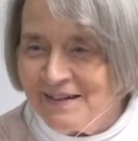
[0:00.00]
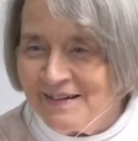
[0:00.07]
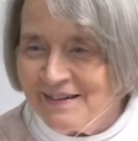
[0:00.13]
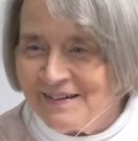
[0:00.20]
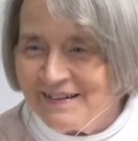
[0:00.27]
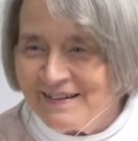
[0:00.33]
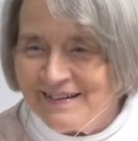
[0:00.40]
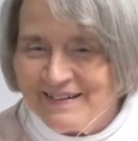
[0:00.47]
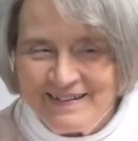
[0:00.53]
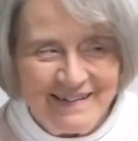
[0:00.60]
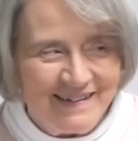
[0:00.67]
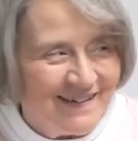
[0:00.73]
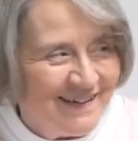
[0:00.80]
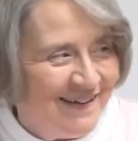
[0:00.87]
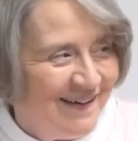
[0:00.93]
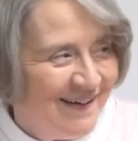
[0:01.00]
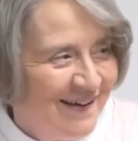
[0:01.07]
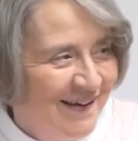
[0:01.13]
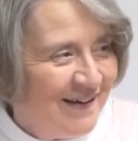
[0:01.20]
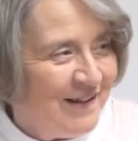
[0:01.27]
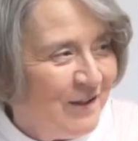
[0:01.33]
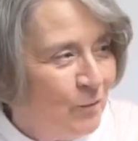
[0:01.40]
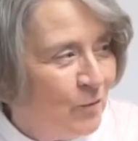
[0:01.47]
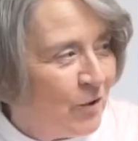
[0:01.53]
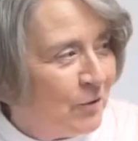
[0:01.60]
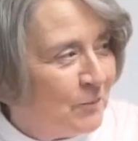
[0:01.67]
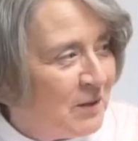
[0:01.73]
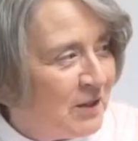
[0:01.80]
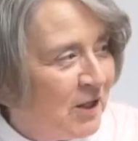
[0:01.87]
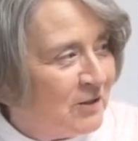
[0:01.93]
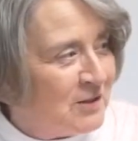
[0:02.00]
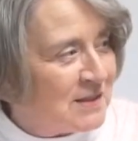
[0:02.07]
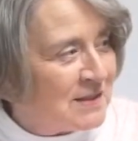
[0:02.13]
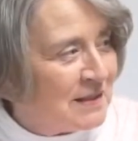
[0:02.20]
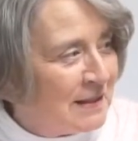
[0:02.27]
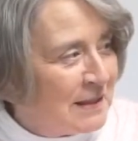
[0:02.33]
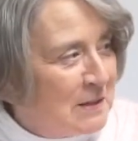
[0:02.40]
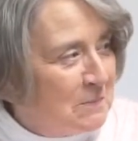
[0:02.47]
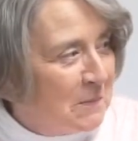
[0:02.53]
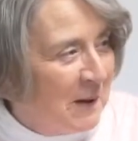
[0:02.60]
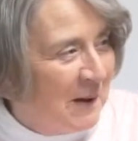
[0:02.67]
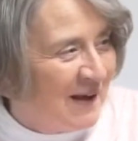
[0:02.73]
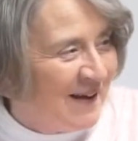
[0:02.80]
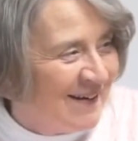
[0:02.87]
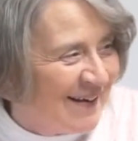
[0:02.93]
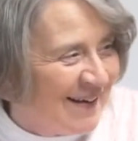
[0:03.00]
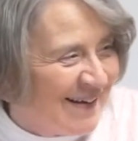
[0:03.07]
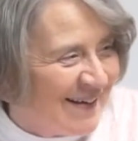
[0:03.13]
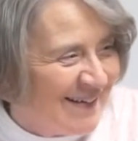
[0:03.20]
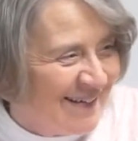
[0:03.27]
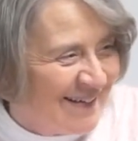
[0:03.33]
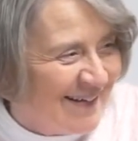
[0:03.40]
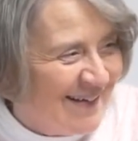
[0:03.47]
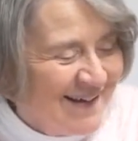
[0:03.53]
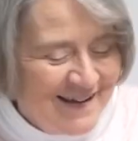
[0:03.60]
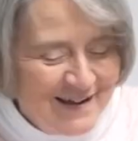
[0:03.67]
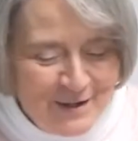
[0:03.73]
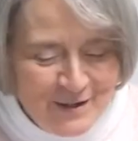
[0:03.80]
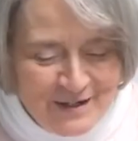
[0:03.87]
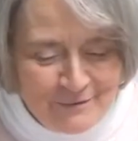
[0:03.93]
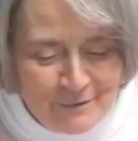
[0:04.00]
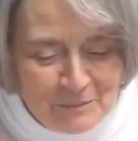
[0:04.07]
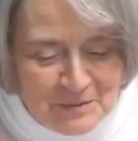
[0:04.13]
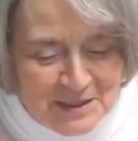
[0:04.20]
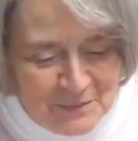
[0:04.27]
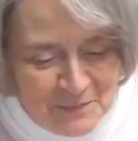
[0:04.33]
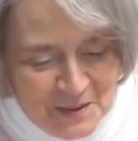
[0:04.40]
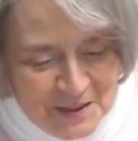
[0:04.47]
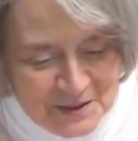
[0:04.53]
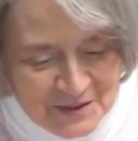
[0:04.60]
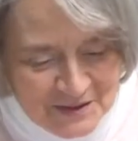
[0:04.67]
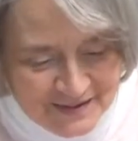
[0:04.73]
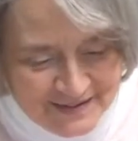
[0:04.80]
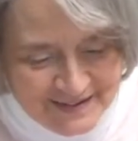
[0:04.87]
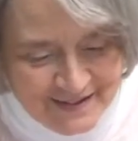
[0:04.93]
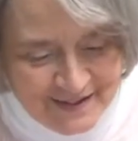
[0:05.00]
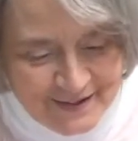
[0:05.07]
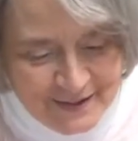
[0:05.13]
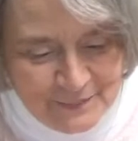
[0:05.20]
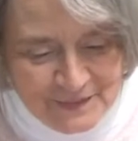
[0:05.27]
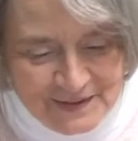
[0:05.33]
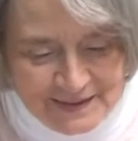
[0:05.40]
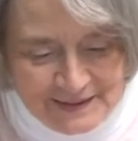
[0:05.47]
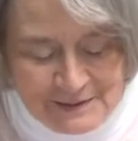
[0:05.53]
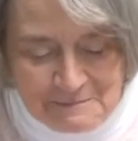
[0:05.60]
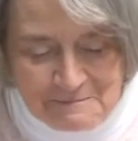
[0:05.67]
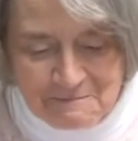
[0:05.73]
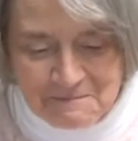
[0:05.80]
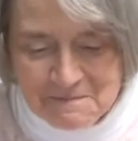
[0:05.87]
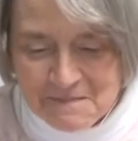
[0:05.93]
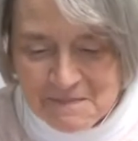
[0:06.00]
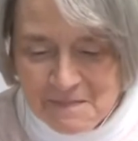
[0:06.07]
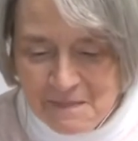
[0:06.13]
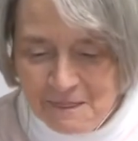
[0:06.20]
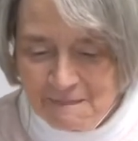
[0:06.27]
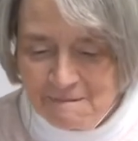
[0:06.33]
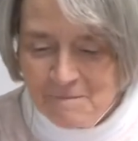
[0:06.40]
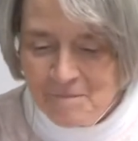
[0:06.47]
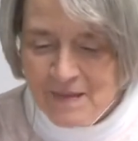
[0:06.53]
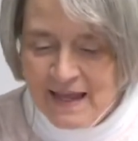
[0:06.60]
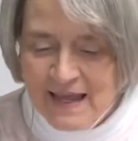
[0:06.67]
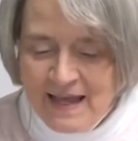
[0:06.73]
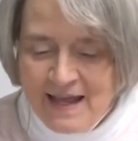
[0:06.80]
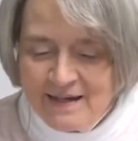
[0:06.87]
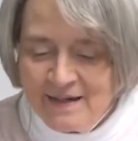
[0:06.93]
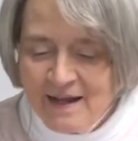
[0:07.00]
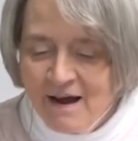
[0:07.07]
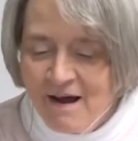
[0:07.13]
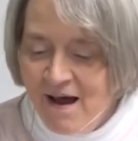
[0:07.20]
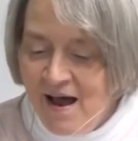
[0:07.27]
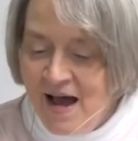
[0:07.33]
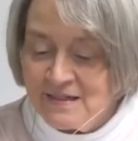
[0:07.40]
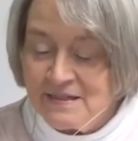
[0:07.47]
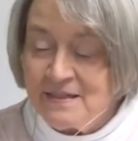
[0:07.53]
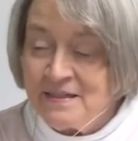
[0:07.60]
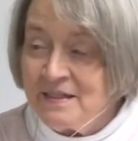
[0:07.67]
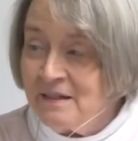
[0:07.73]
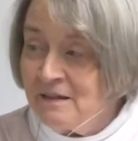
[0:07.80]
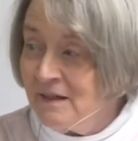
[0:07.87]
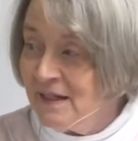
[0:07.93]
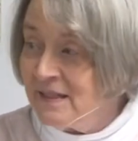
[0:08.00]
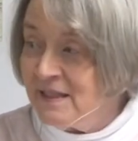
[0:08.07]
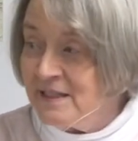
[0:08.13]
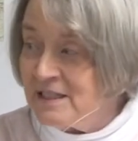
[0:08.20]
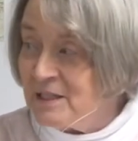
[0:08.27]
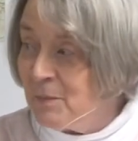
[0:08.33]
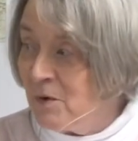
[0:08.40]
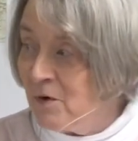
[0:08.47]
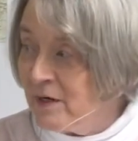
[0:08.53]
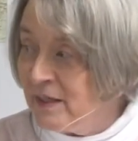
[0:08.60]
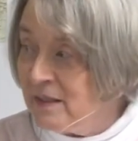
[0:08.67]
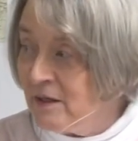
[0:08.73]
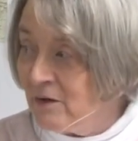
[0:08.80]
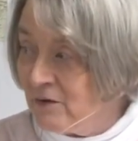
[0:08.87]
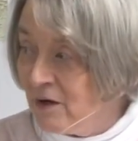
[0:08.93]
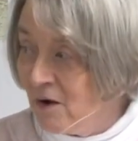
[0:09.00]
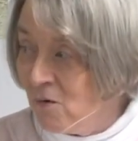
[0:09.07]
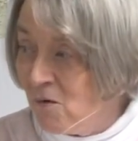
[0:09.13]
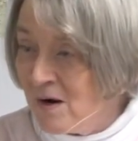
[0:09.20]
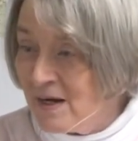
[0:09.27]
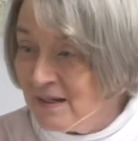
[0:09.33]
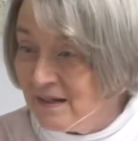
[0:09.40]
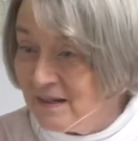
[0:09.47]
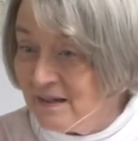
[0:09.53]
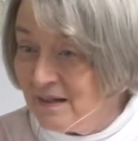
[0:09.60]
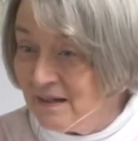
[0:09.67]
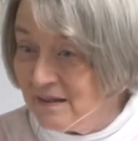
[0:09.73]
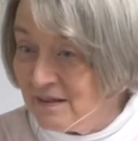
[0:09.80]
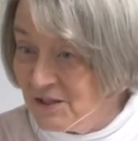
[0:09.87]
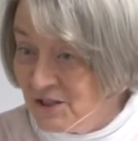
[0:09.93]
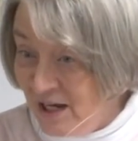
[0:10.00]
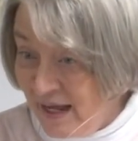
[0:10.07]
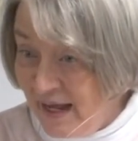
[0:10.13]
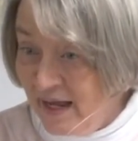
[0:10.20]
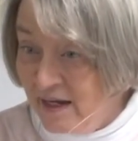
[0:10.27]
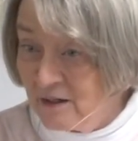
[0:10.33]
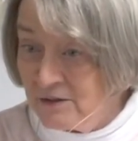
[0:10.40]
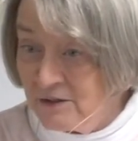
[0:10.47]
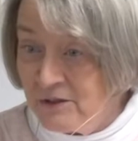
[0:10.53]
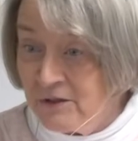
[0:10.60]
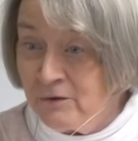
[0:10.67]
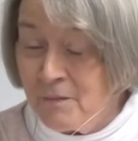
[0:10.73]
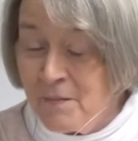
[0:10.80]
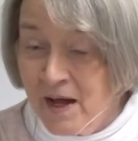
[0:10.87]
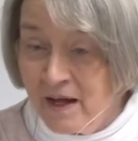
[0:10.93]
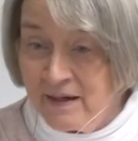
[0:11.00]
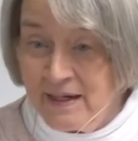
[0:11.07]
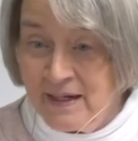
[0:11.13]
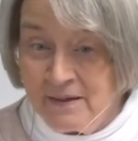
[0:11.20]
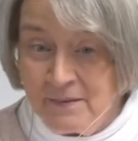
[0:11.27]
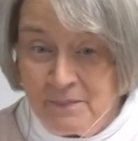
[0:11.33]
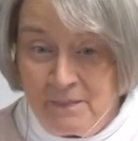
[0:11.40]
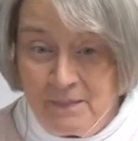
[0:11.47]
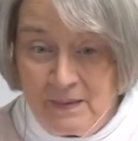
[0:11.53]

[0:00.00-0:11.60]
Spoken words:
it? You want him to go to sleep? You give him some milk and tuck him in. Now, I still, at this point, don't know what Jael knew about him.